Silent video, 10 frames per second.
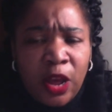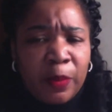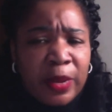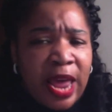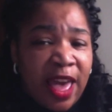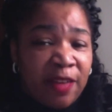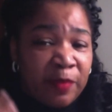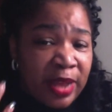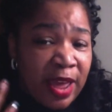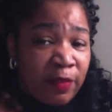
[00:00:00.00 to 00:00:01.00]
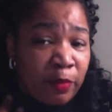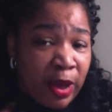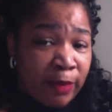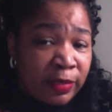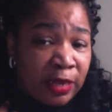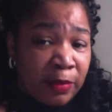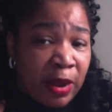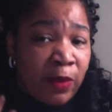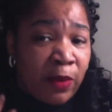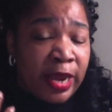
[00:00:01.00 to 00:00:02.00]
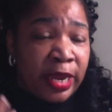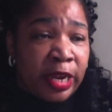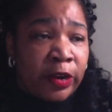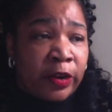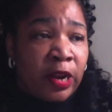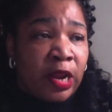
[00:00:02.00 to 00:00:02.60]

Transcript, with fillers: but I have been having problems in my right ear.